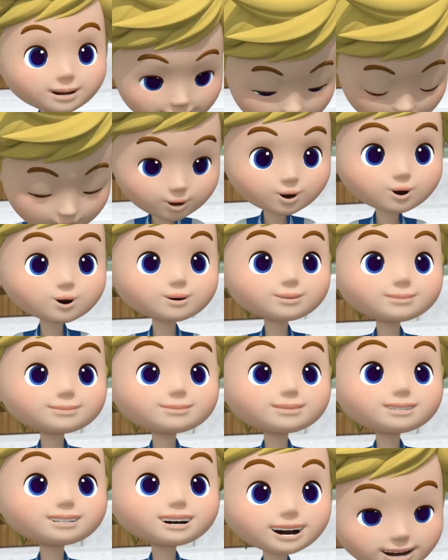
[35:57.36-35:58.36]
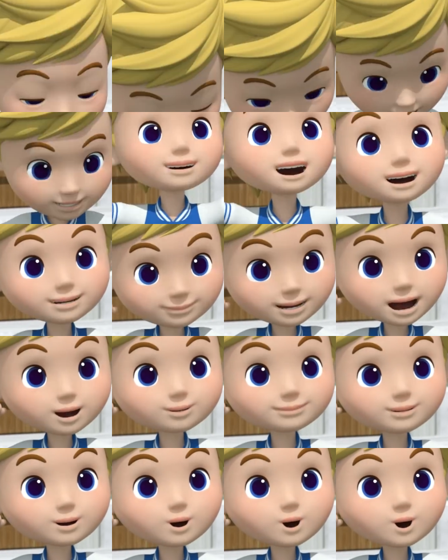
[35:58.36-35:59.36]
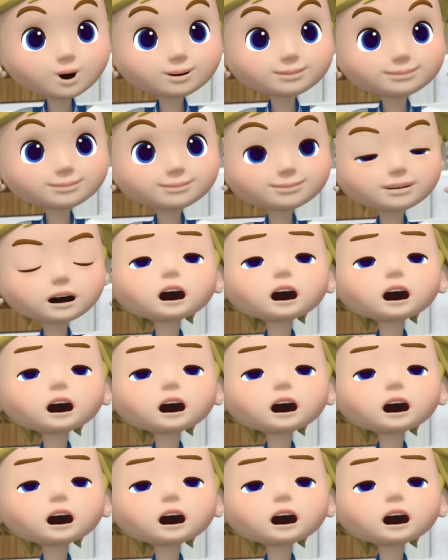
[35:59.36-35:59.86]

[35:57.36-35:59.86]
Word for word: Way sure. I'm 100%.